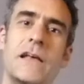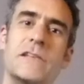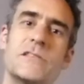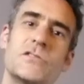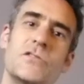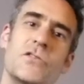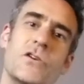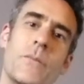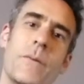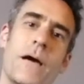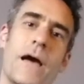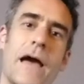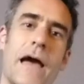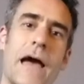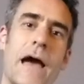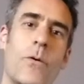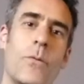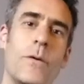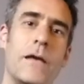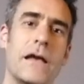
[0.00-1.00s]
let's talk about
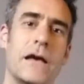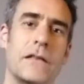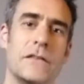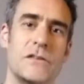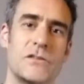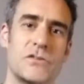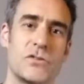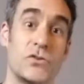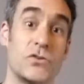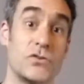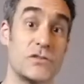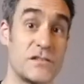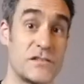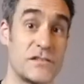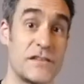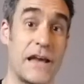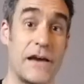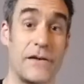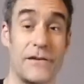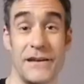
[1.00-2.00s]
how we get these chords
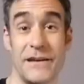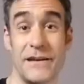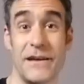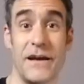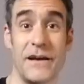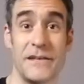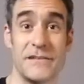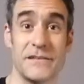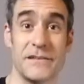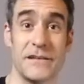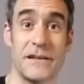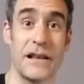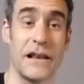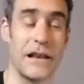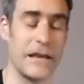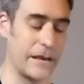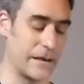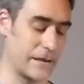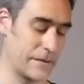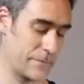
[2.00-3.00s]
sounding nice and
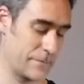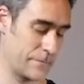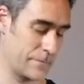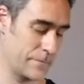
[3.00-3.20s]
clear.